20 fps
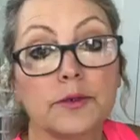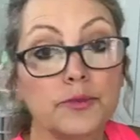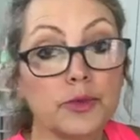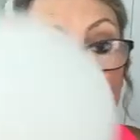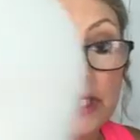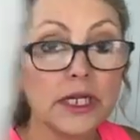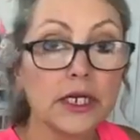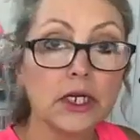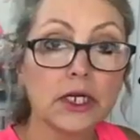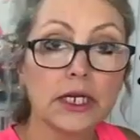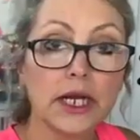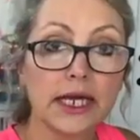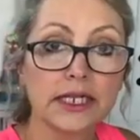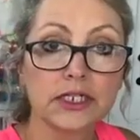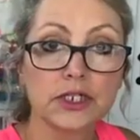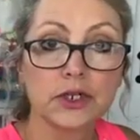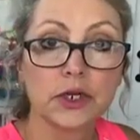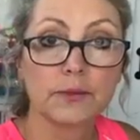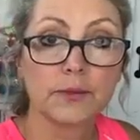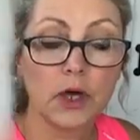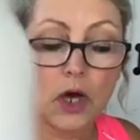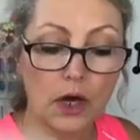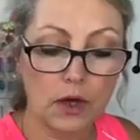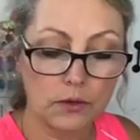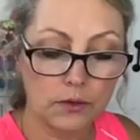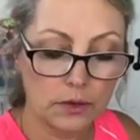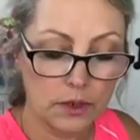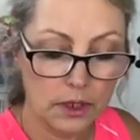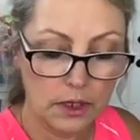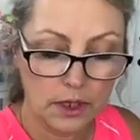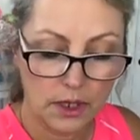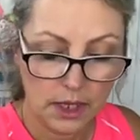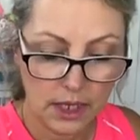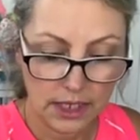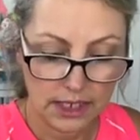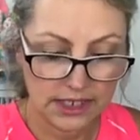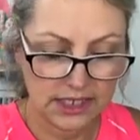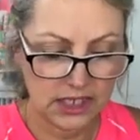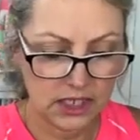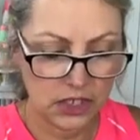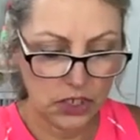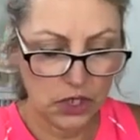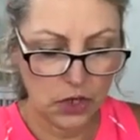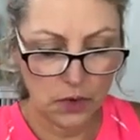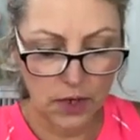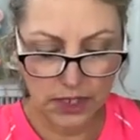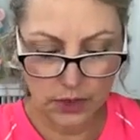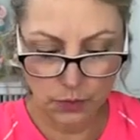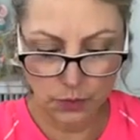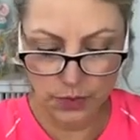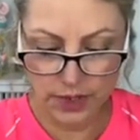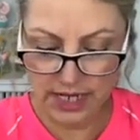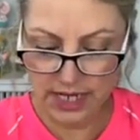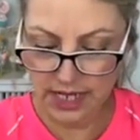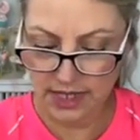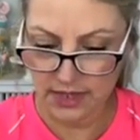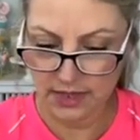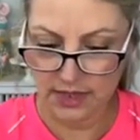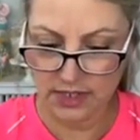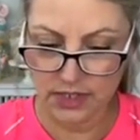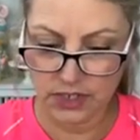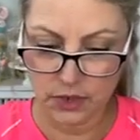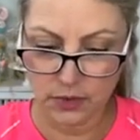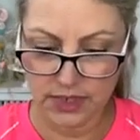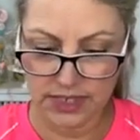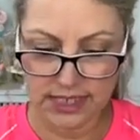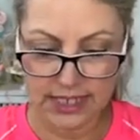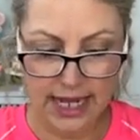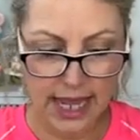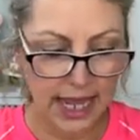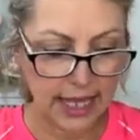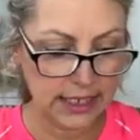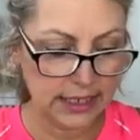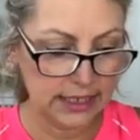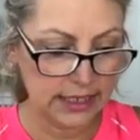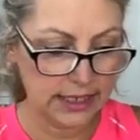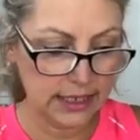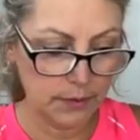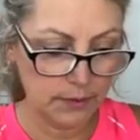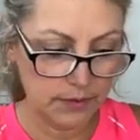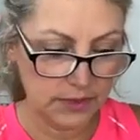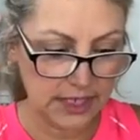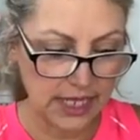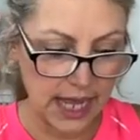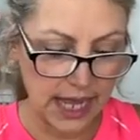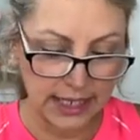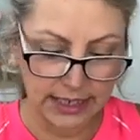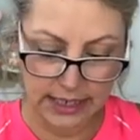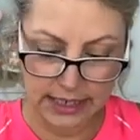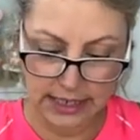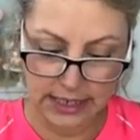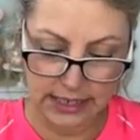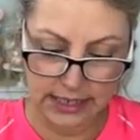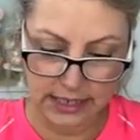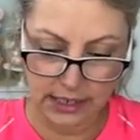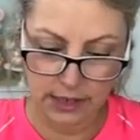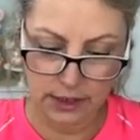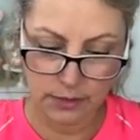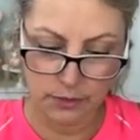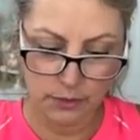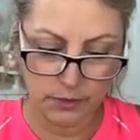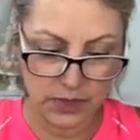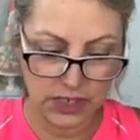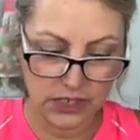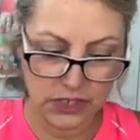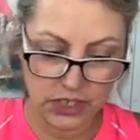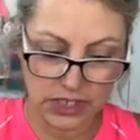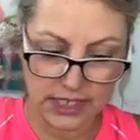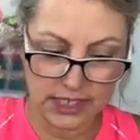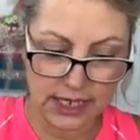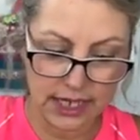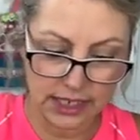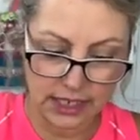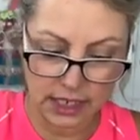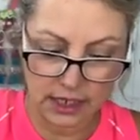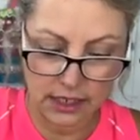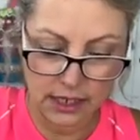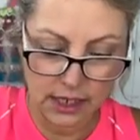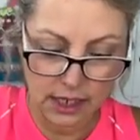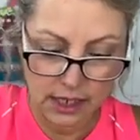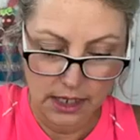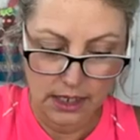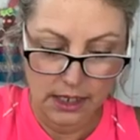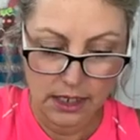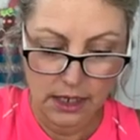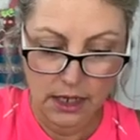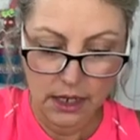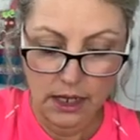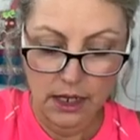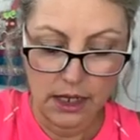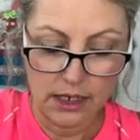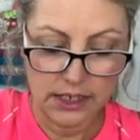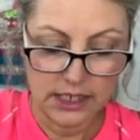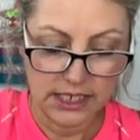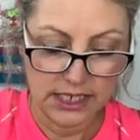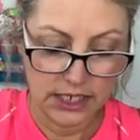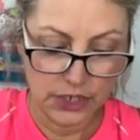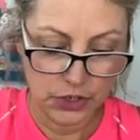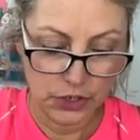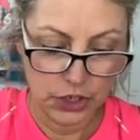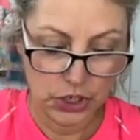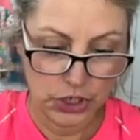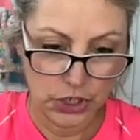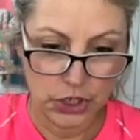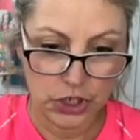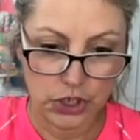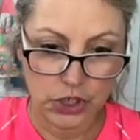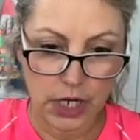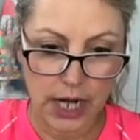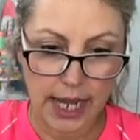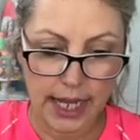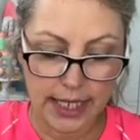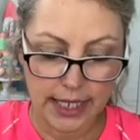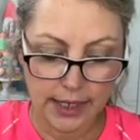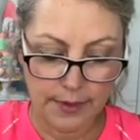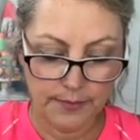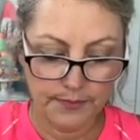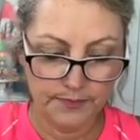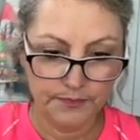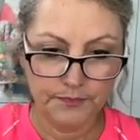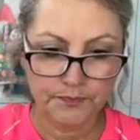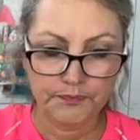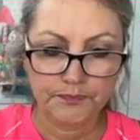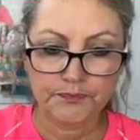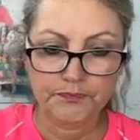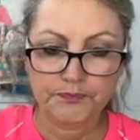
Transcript: it's a pretty good ice cream cone. It's gonna go on a wreath, so it's not something tiny that's gonna be just on a tiered tray.